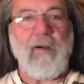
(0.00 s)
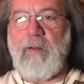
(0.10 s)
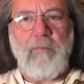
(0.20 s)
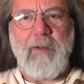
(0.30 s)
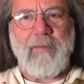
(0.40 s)

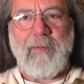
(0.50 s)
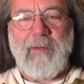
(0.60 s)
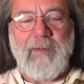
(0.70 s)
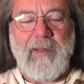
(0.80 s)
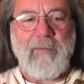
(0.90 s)
Really
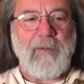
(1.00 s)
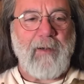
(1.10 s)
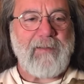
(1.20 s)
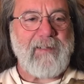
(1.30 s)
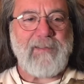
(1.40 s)
love
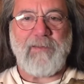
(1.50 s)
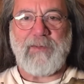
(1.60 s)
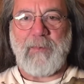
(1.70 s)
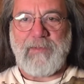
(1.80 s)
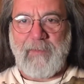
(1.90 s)
garter snakes; they're so
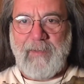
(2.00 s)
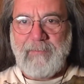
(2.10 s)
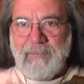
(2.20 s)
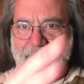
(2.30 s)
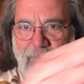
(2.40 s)
much fun,
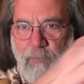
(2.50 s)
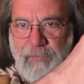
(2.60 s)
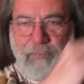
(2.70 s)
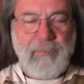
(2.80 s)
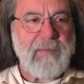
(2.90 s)

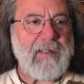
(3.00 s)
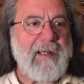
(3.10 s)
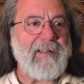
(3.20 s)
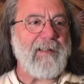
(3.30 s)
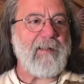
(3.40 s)

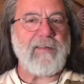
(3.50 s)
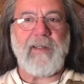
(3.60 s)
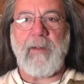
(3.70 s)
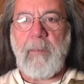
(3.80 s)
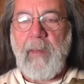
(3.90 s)
sliding along
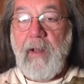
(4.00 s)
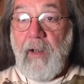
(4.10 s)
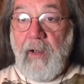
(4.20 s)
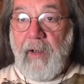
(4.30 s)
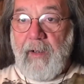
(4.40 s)
there.
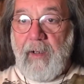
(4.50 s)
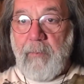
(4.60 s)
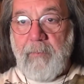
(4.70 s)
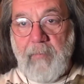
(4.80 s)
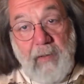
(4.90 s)
I
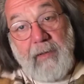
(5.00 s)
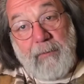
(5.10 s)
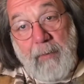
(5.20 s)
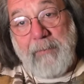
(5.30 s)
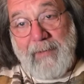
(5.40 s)
like
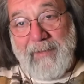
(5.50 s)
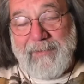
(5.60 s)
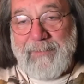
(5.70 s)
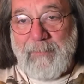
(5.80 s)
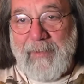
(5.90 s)

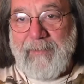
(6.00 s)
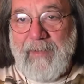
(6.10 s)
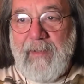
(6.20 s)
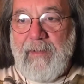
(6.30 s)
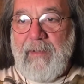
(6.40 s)
reptiles, right?
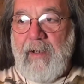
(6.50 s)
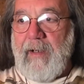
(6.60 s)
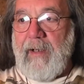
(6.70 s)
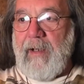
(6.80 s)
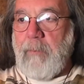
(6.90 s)

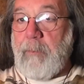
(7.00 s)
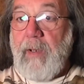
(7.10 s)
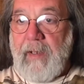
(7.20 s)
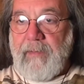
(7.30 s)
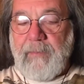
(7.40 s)

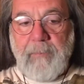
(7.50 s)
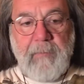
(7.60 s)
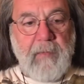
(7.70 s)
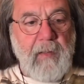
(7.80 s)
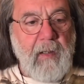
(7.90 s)
But
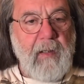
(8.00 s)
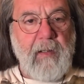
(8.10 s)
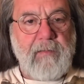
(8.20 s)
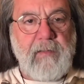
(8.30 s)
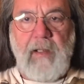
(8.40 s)

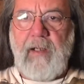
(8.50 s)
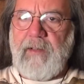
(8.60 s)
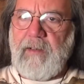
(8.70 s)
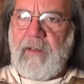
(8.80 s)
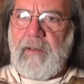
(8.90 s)
today I
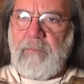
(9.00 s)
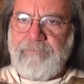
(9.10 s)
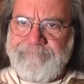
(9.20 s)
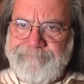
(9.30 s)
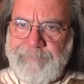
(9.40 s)
thought,
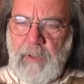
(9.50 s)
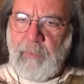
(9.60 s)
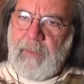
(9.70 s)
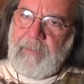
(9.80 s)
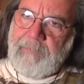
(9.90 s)
you know
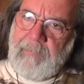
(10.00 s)
what?